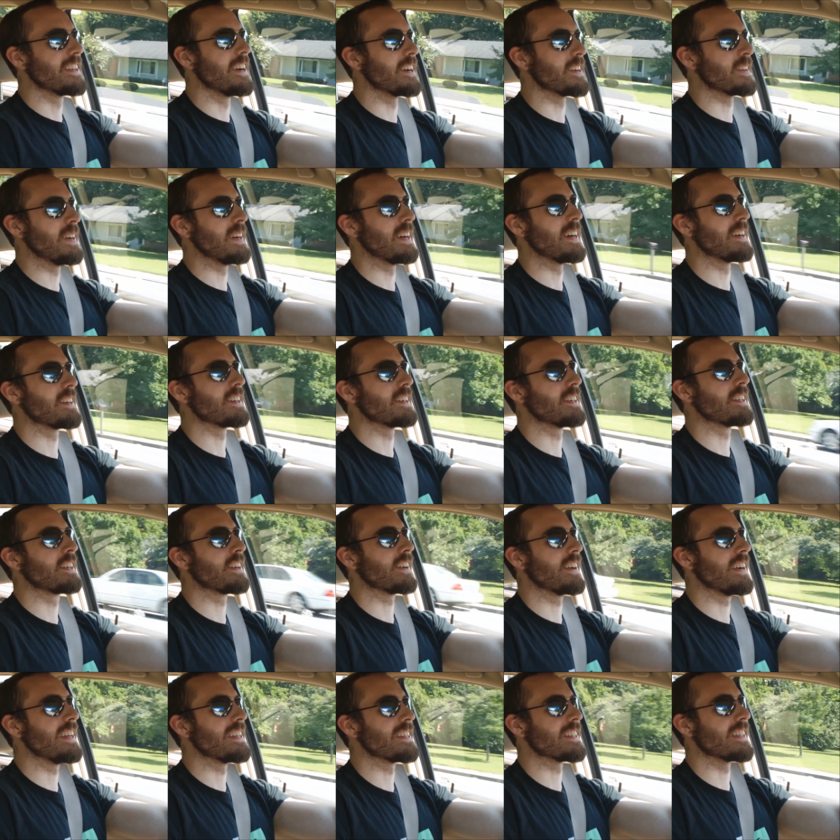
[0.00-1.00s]
talking about how good
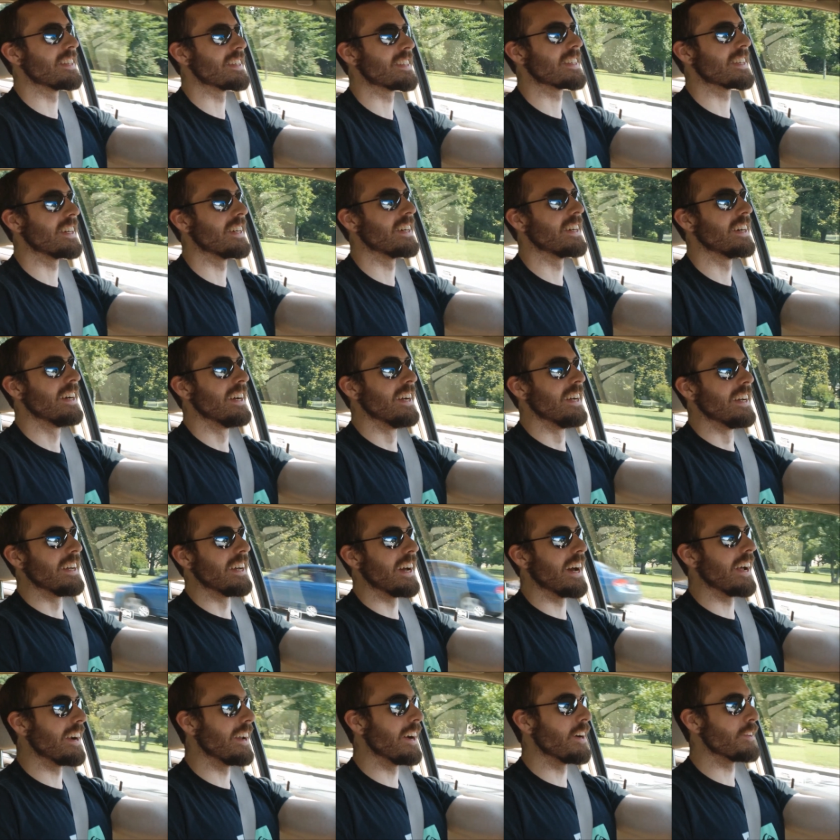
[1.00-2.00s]
Craze is, so I
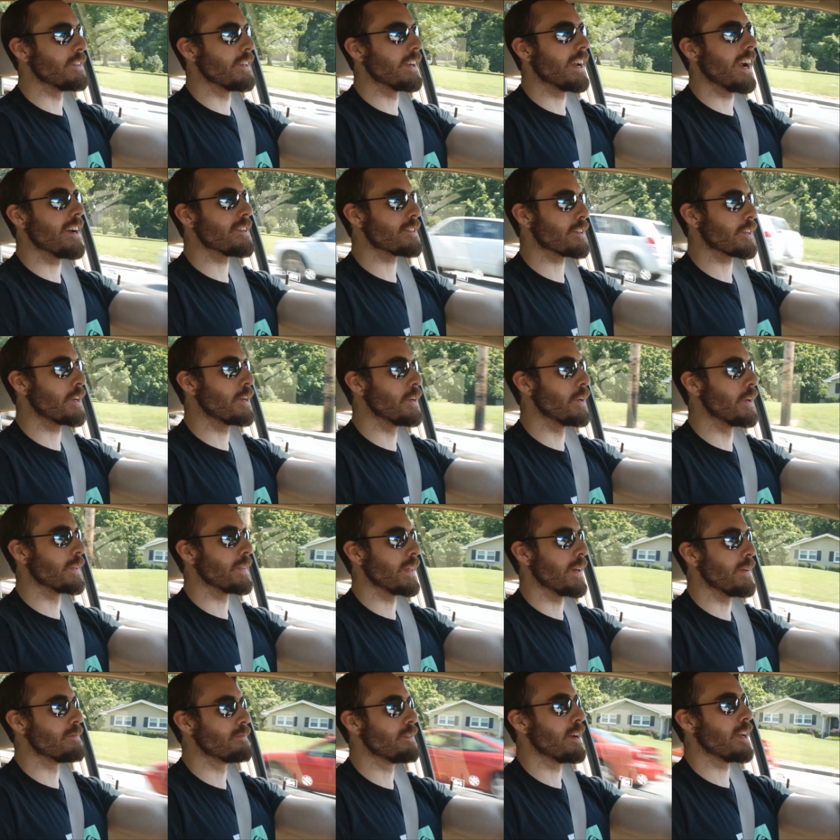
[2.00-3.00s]
don't know, if you guys are cool with
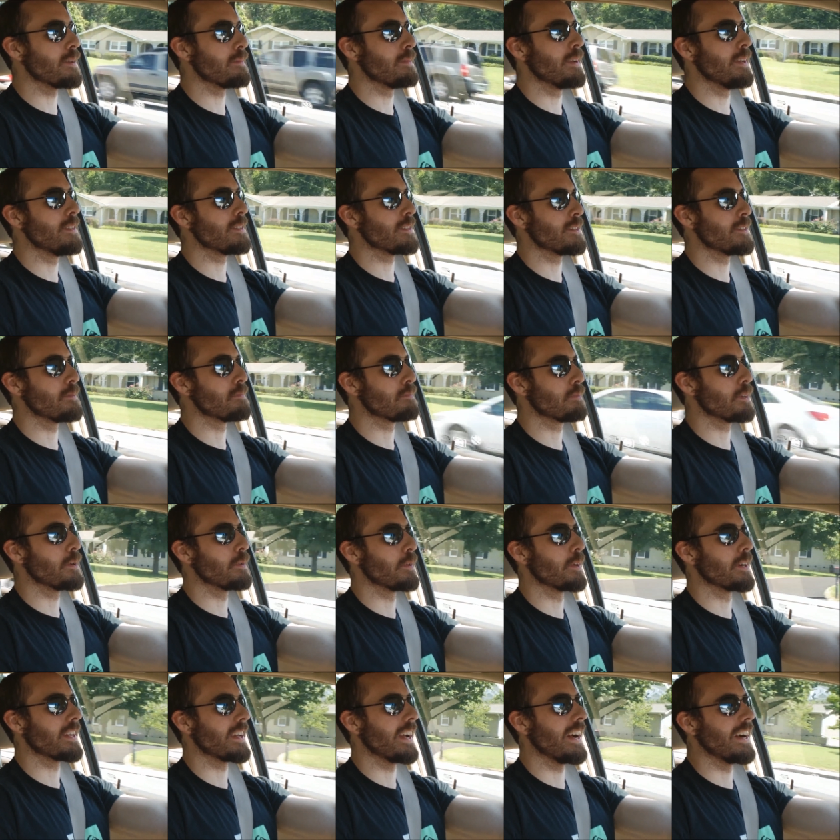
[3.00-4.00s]
amphetamines in your
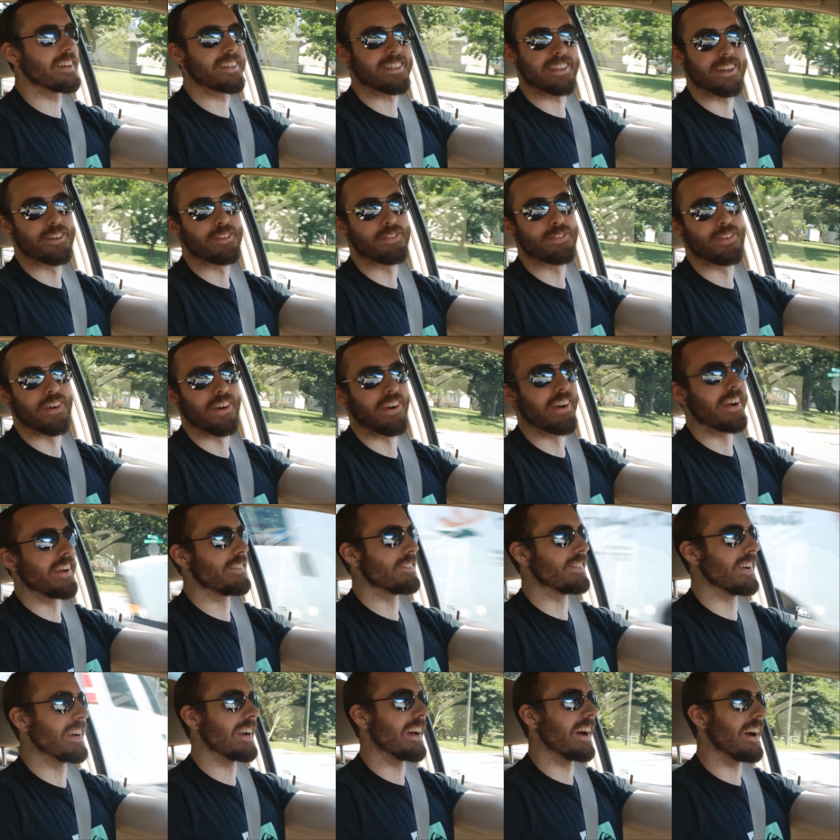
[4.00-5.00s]
pre-workout, go for
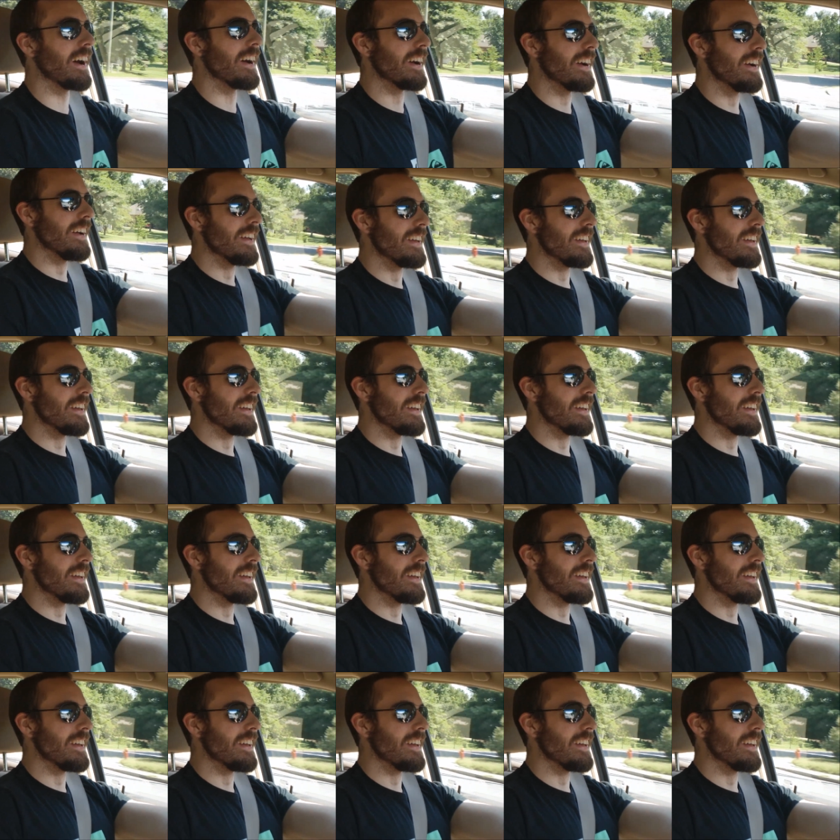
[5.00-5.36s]
it, but uh,